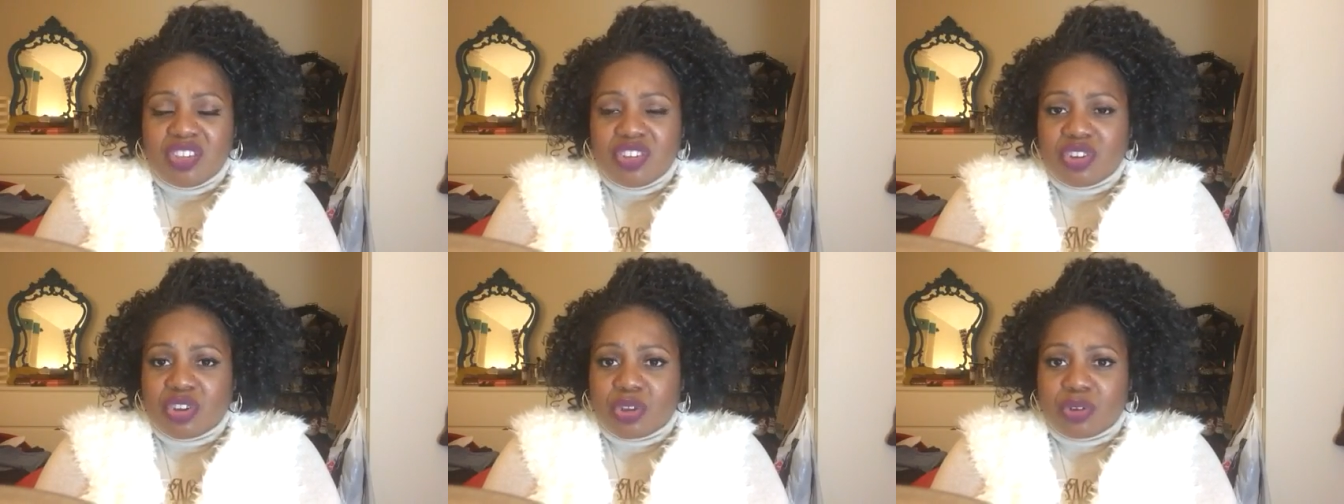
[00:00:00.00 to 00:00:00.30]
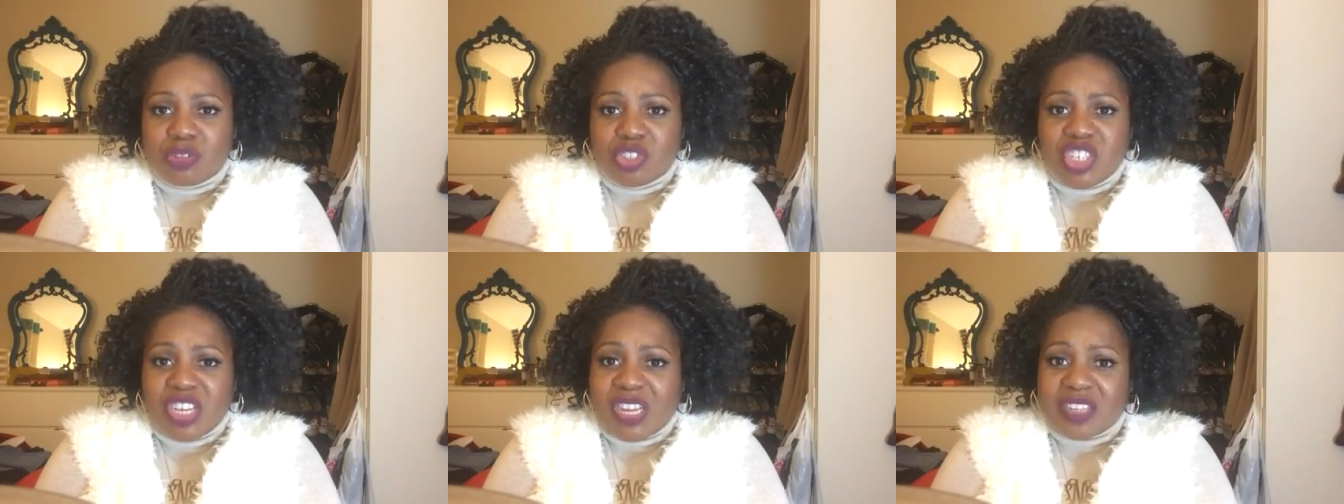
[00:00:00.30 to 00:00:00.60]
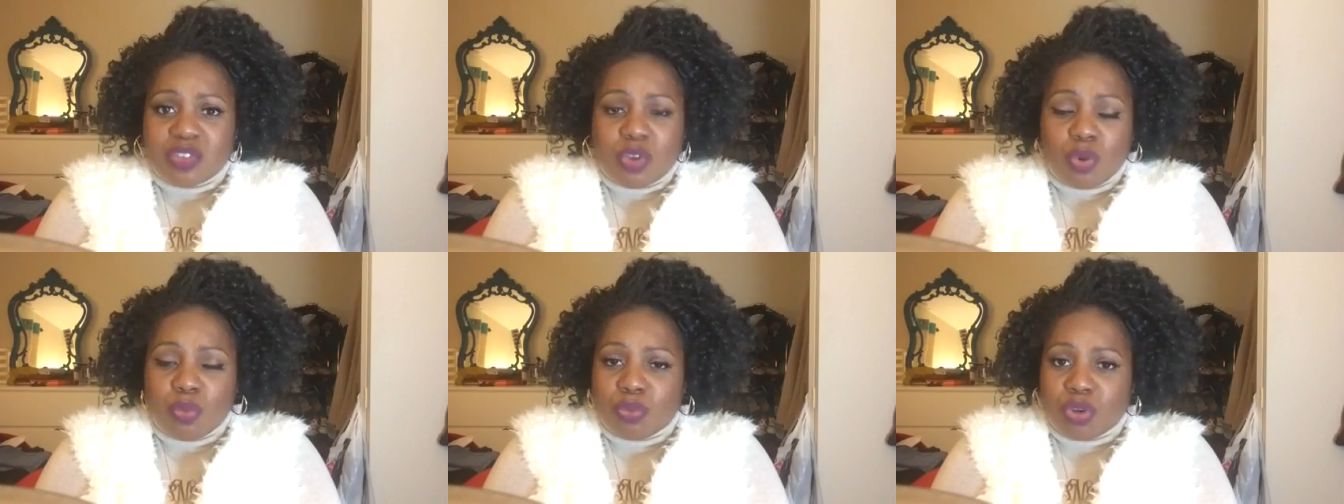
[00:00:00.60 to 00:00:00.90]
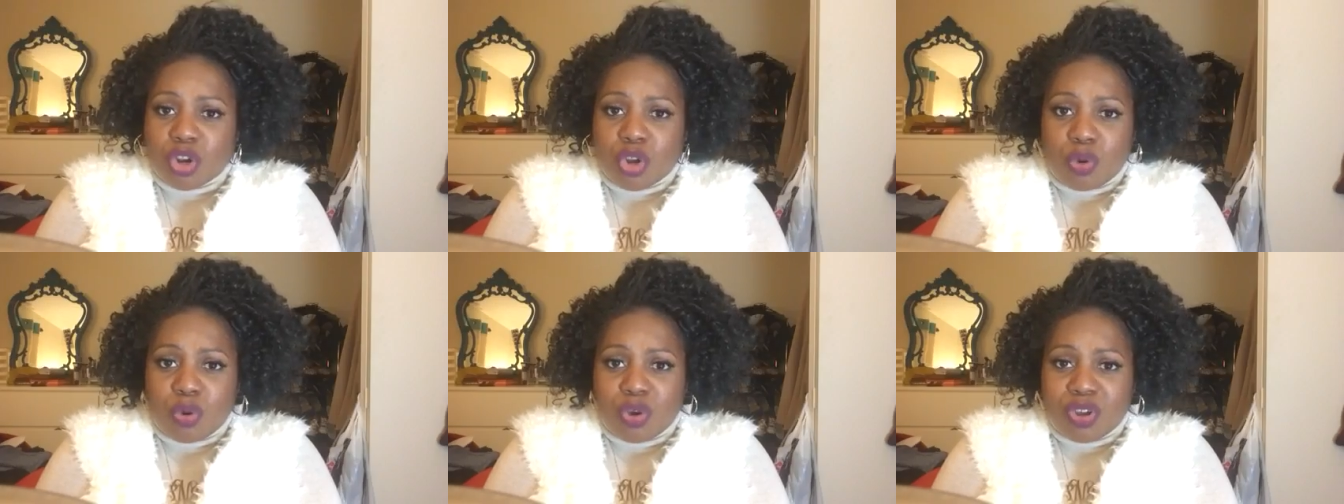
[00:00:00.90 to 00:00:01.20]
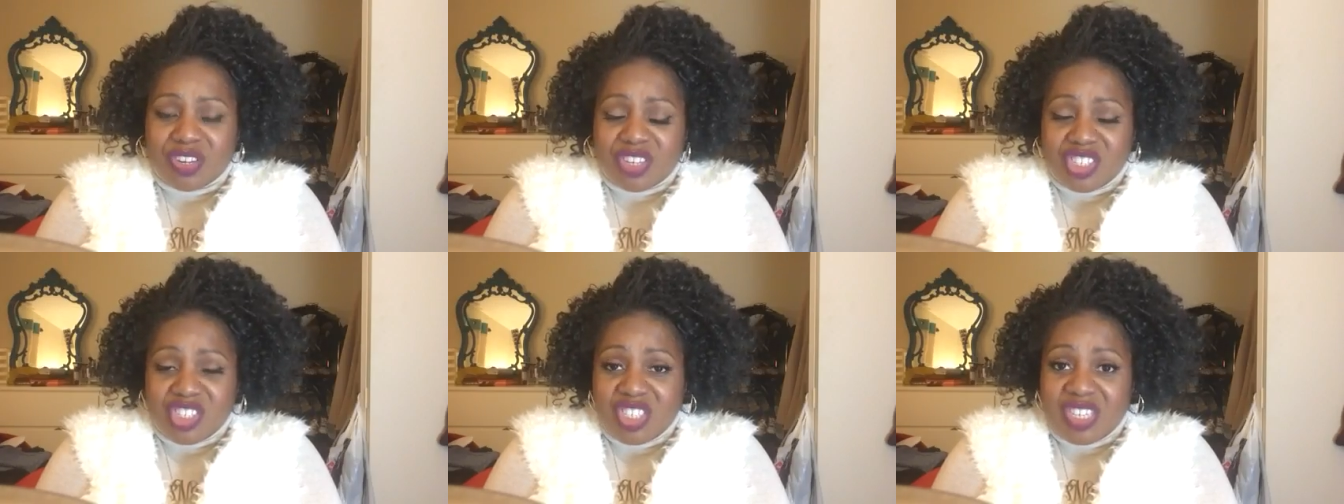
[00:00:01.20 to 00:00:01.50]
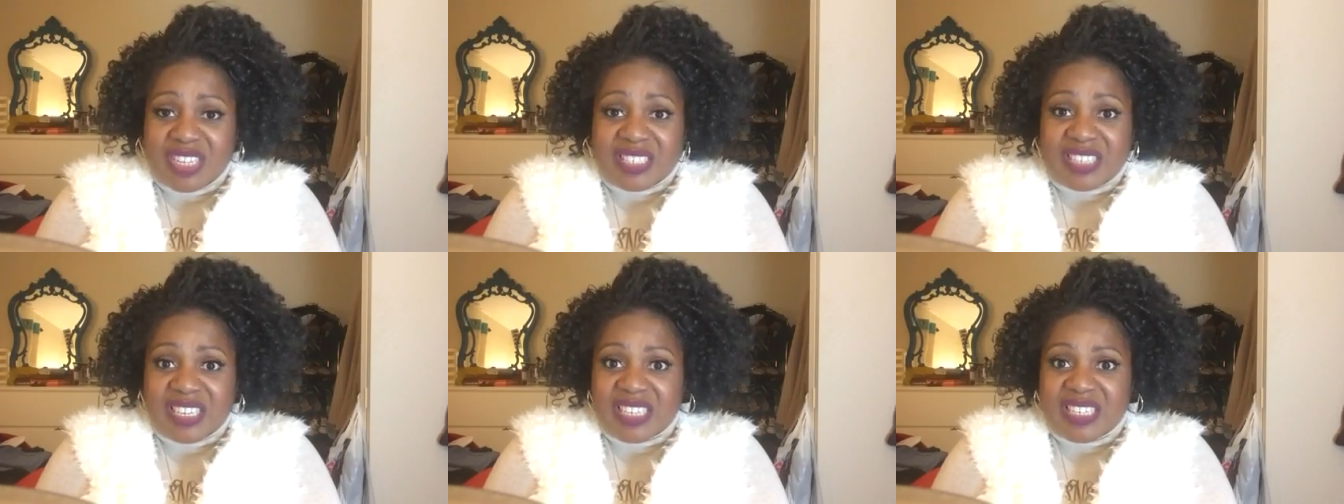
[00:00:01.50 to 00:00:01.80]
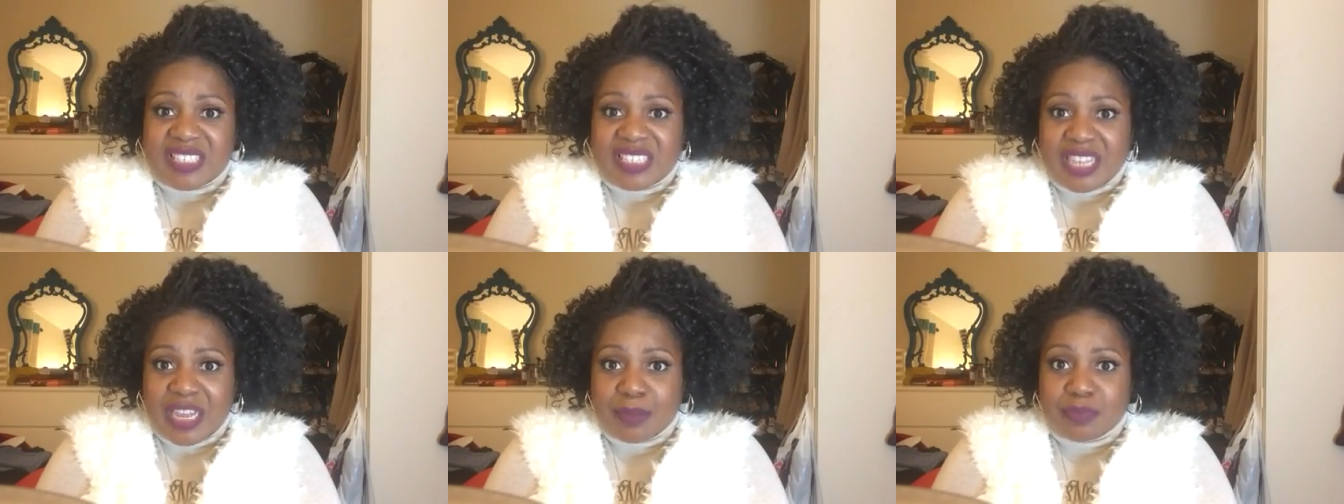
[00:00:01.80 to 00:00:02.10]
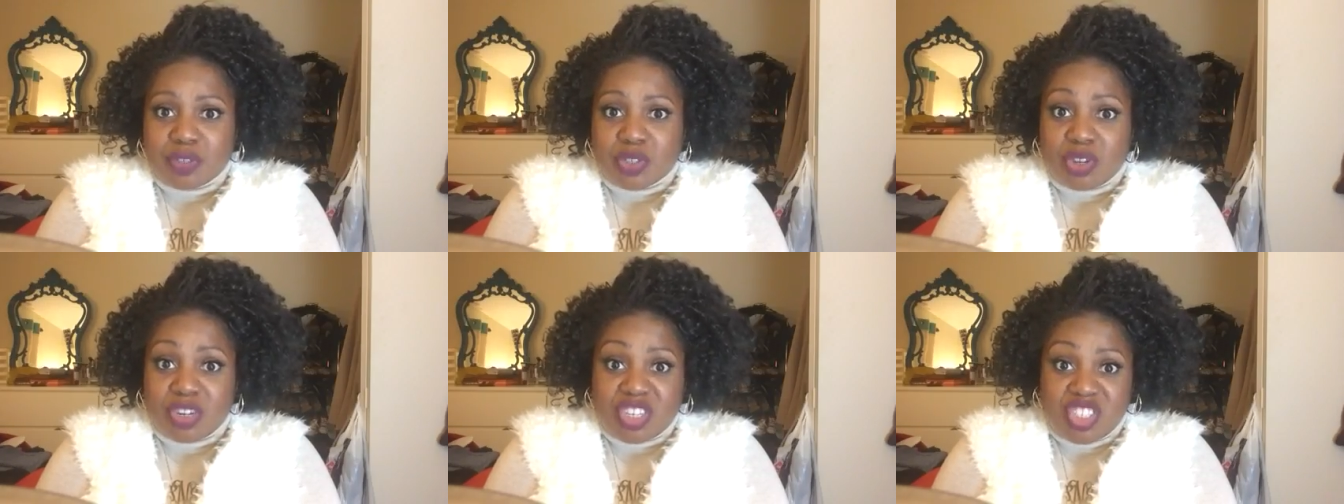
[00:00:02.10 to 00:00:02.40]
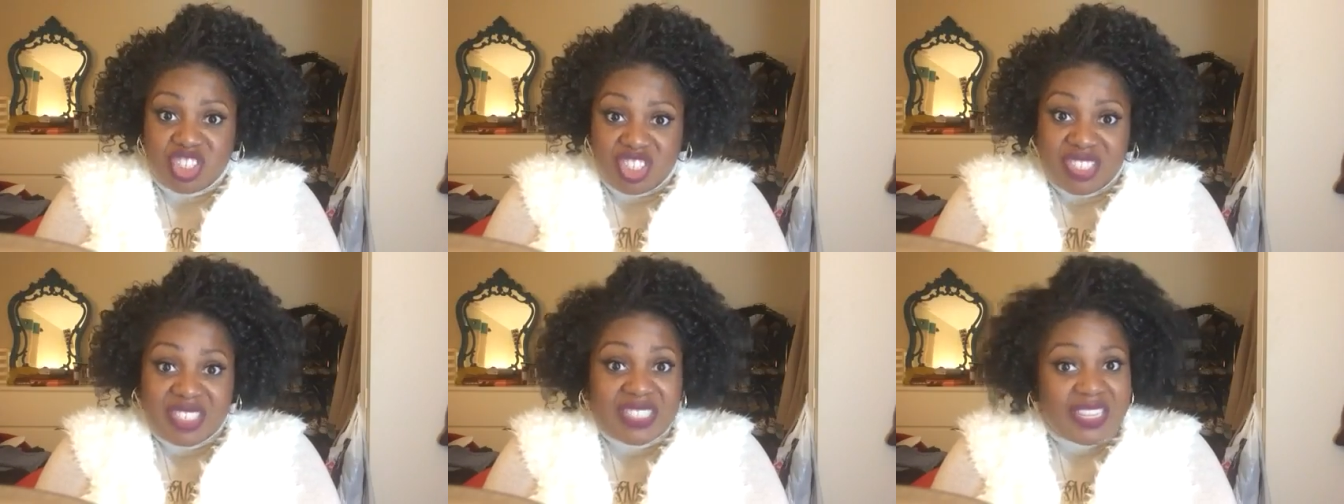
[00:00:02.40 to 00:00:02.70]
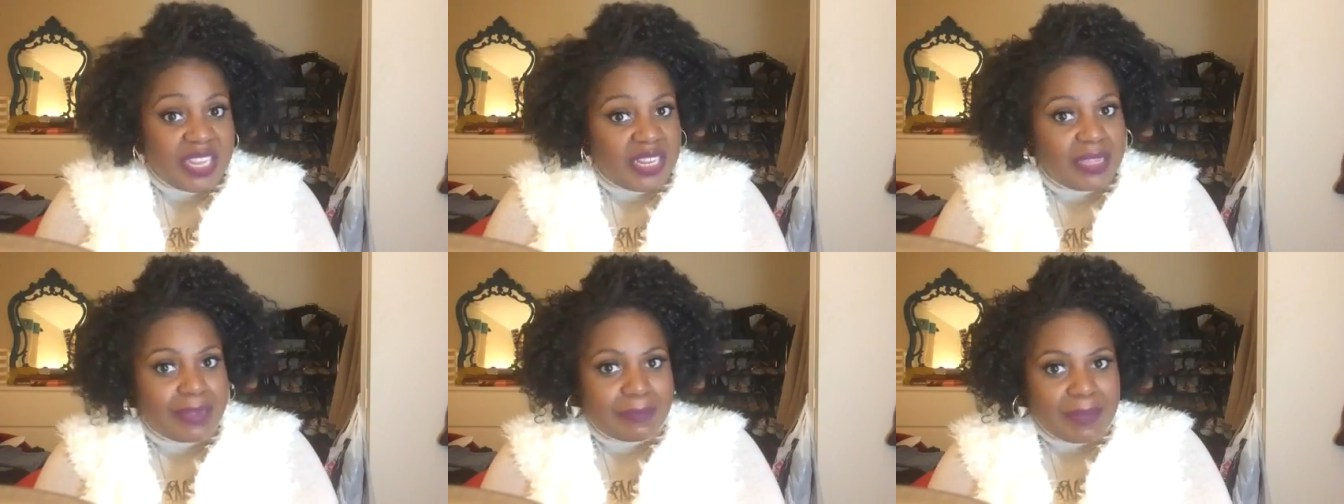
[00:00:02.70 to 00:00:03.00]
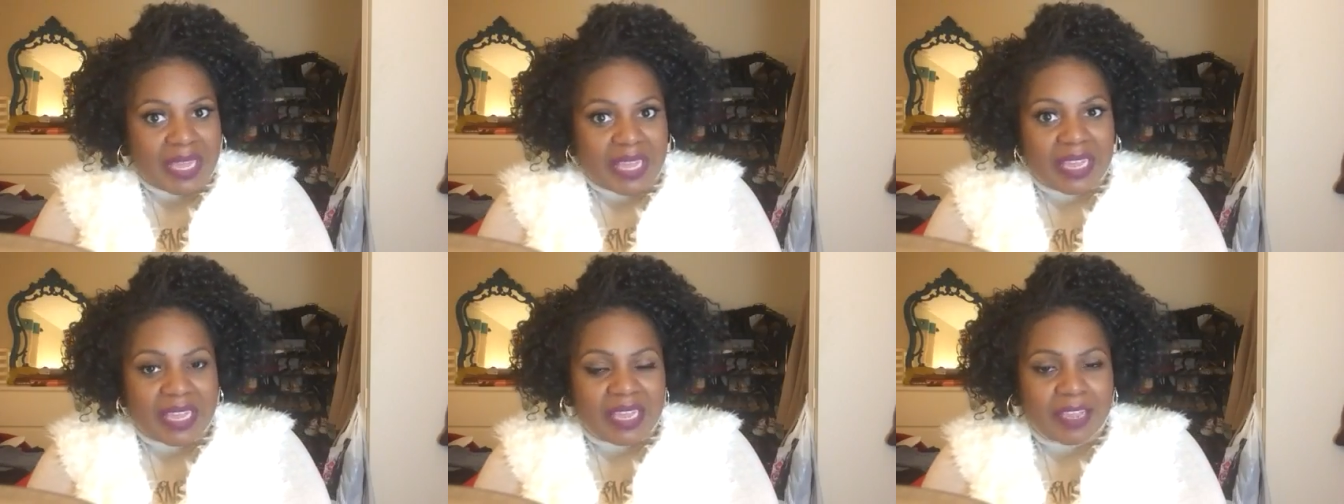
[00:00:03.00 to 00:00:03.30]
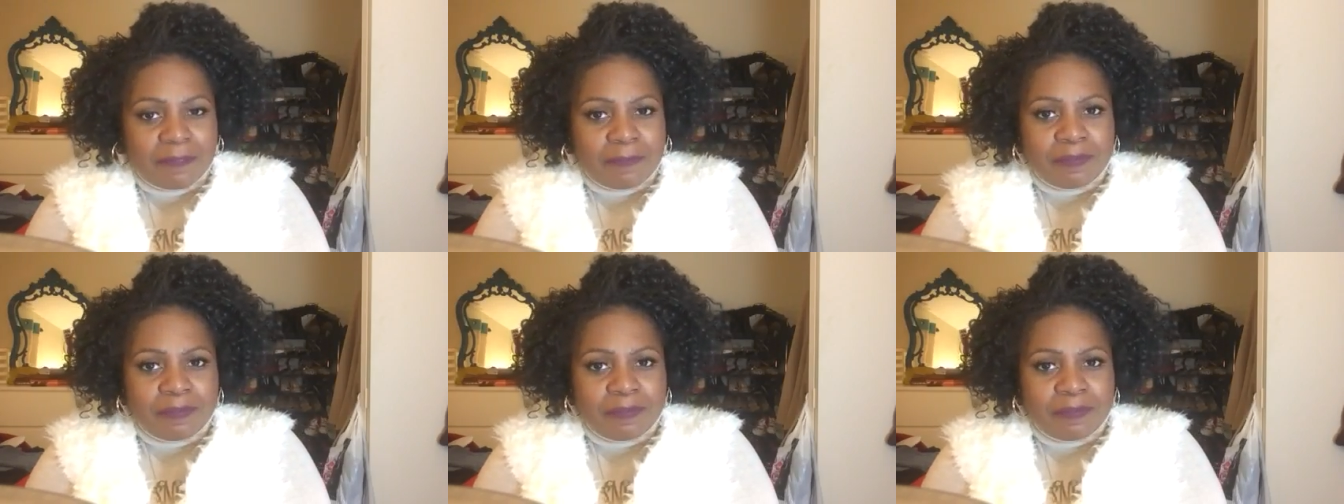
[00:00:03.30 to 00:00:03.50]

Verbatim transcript: you know, she has homework on and she has exams on, and she's telling me